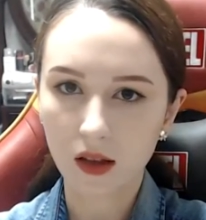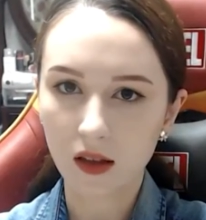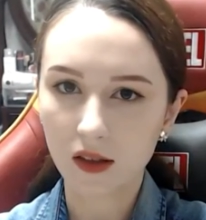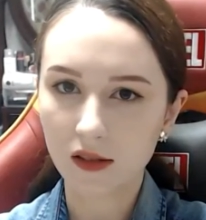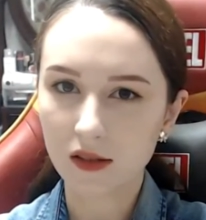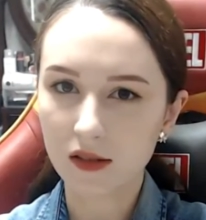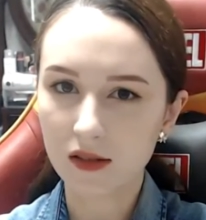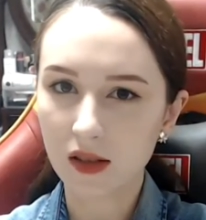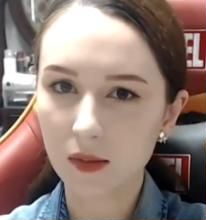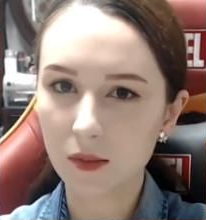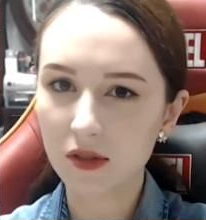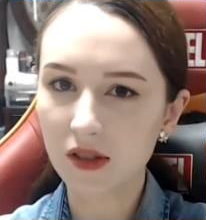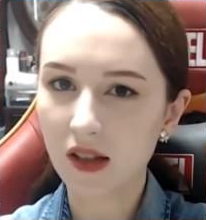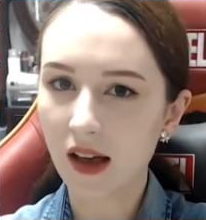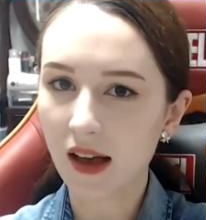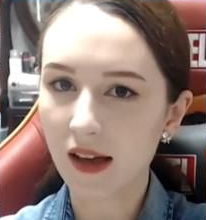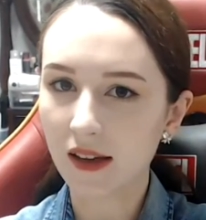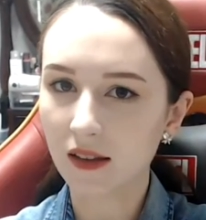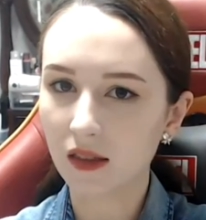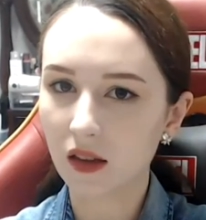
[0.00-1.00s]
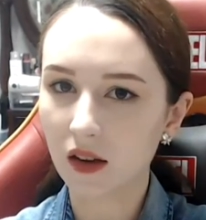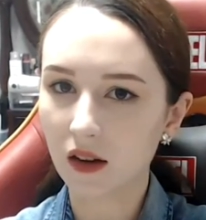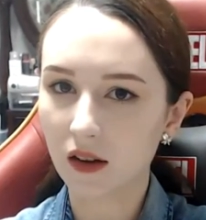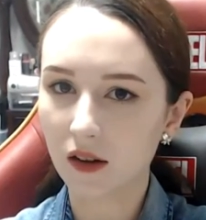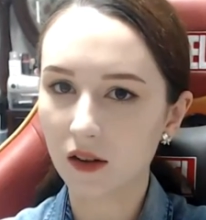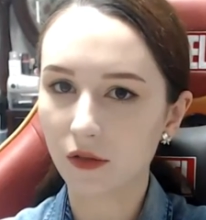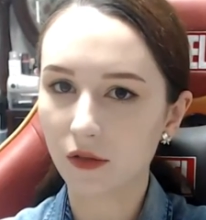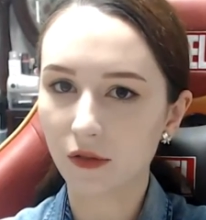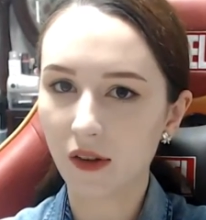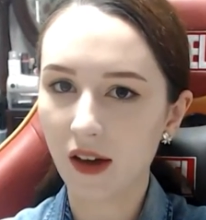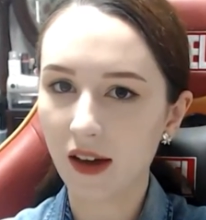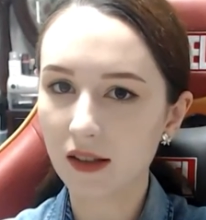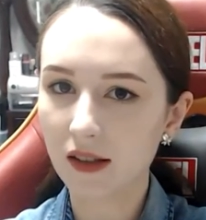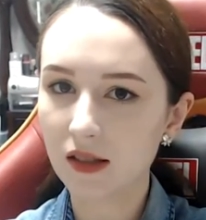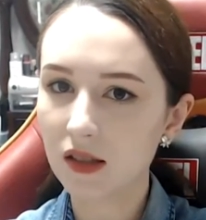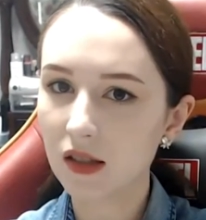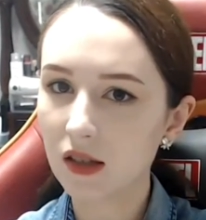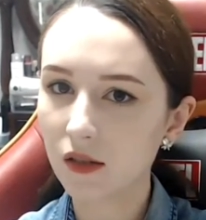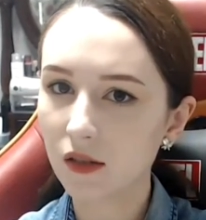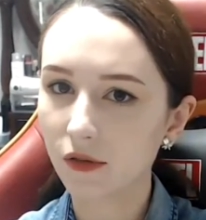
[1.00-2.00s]
it seems like they are
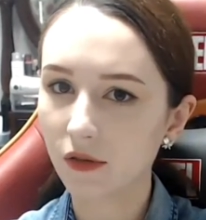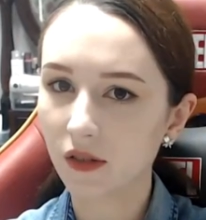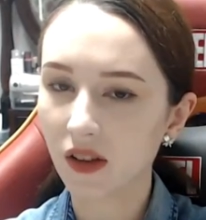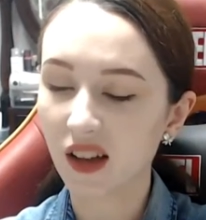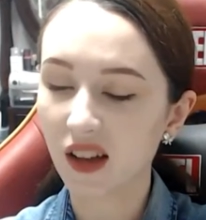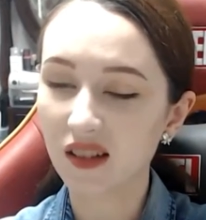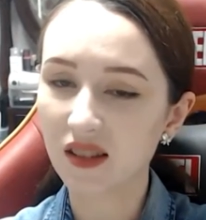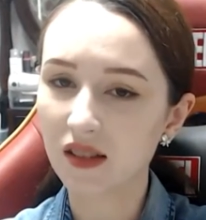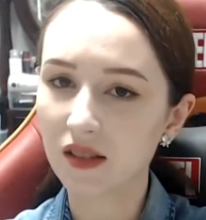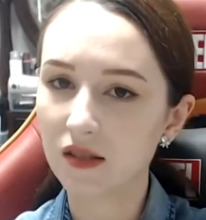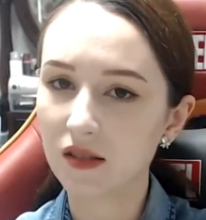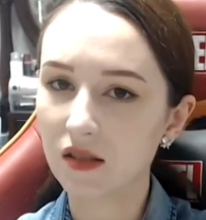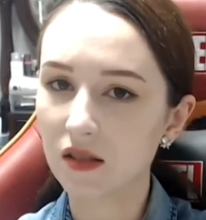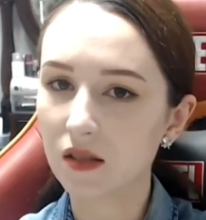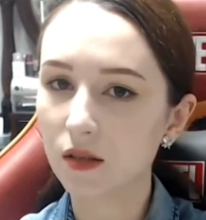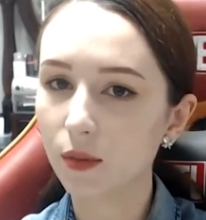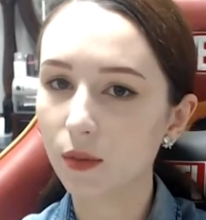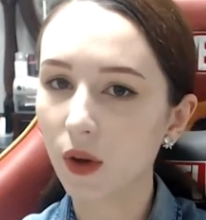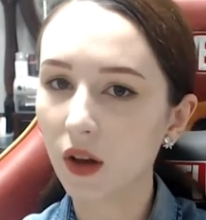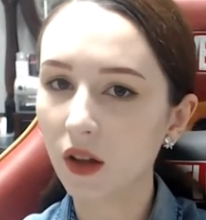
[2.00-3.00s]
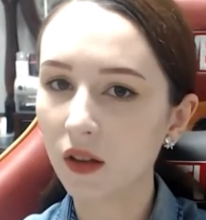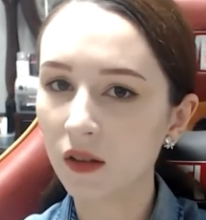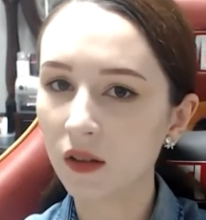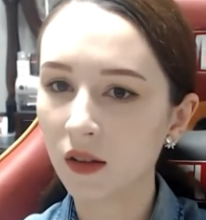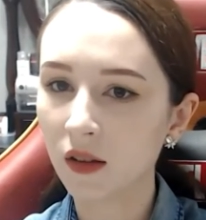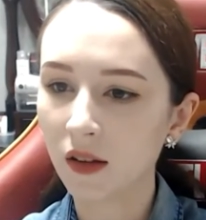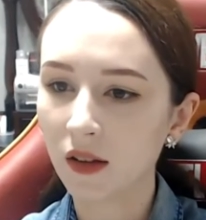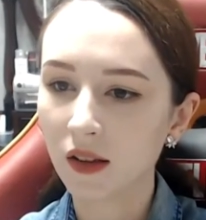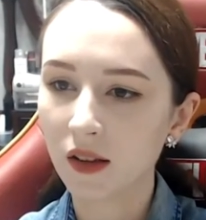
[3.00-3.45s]
effective, at least this one.